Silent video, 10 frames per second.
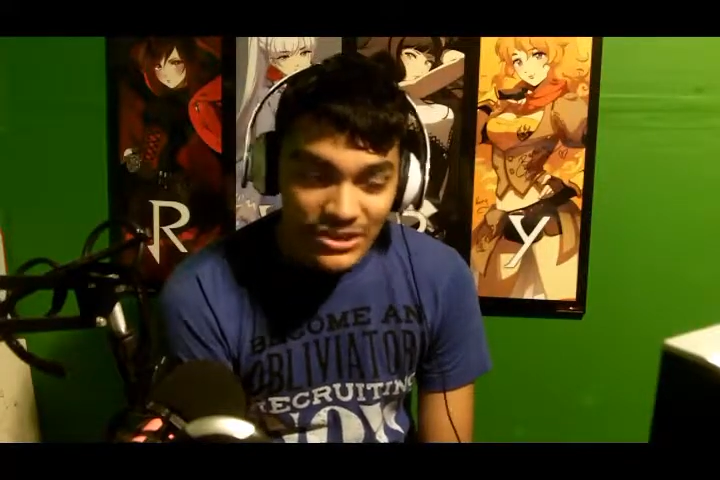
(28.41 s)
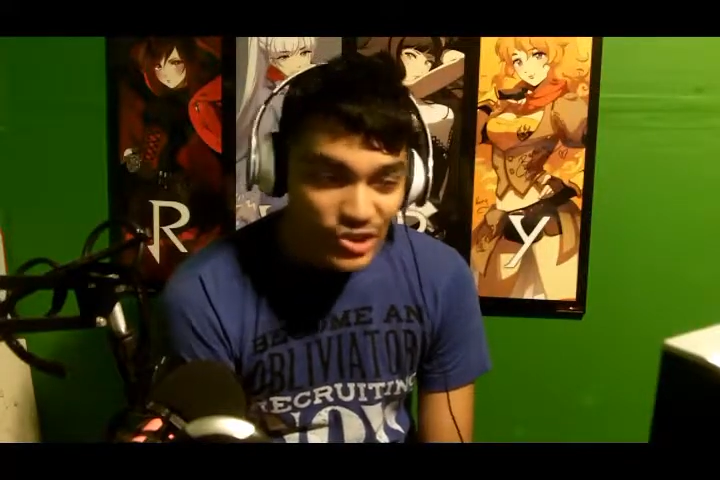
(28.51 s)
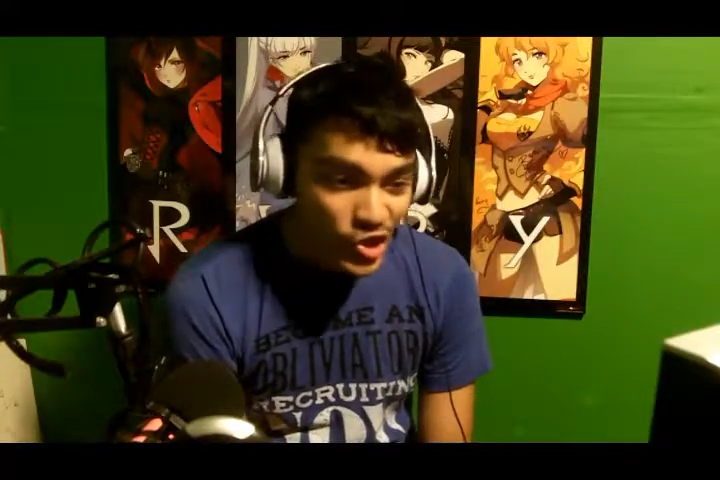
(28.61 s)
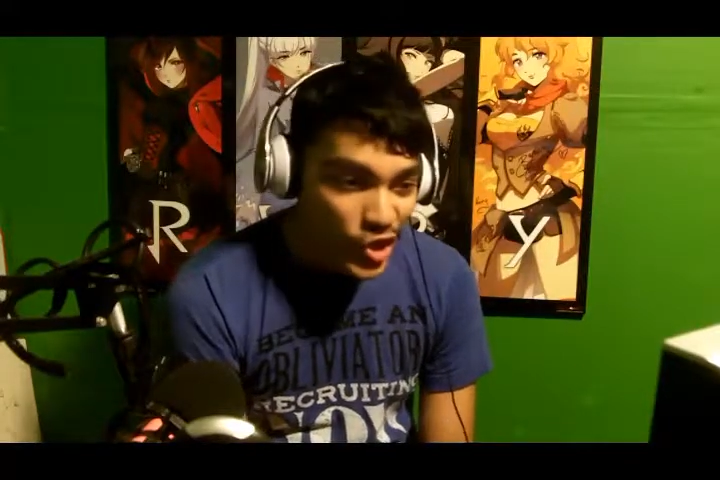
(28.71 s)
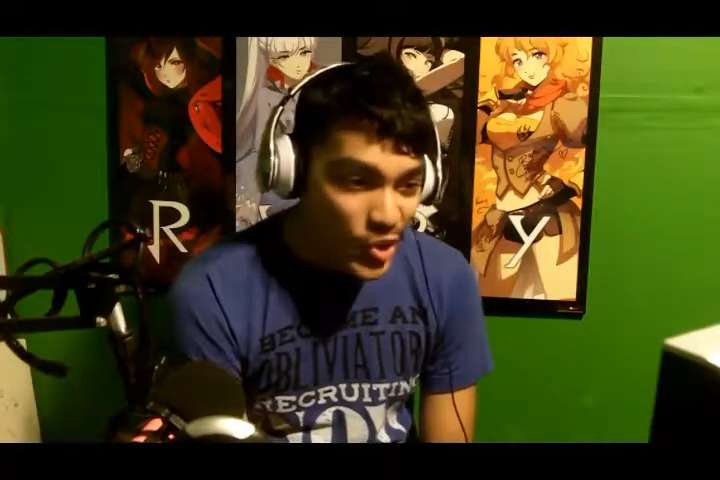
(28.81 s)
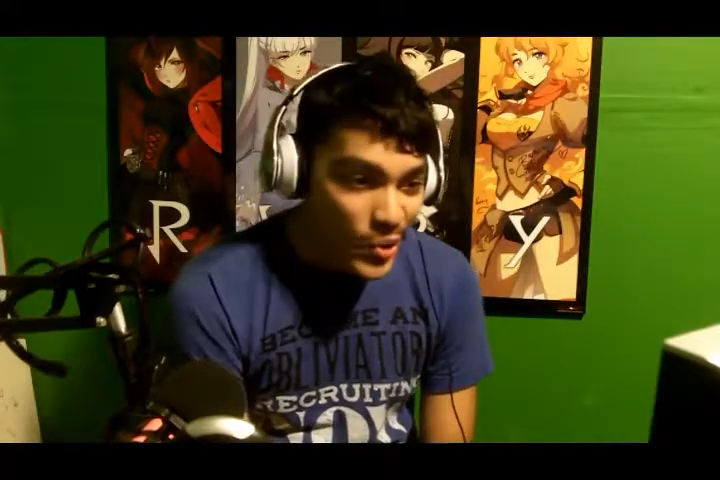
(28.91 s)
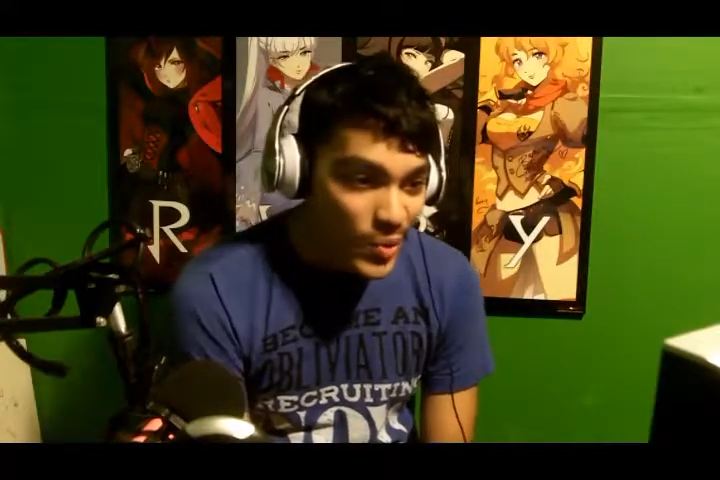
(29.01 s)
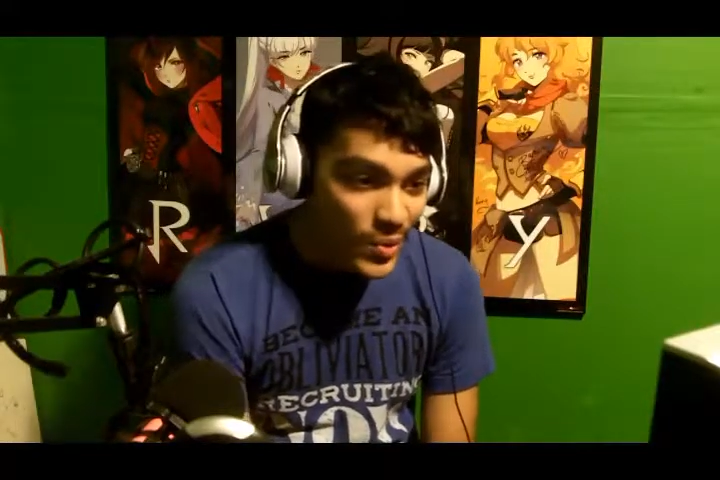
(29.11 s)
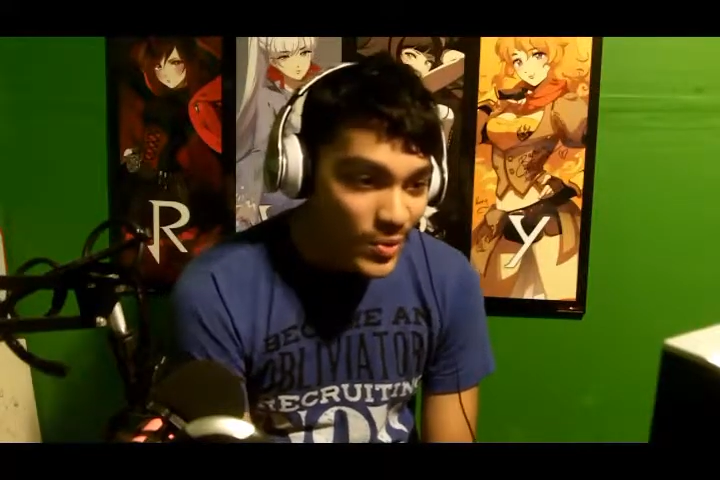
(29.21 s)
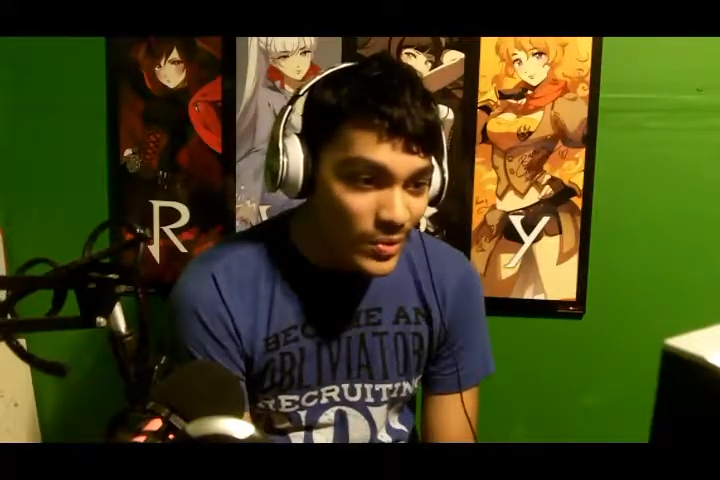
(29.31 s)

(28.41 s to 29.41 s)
So,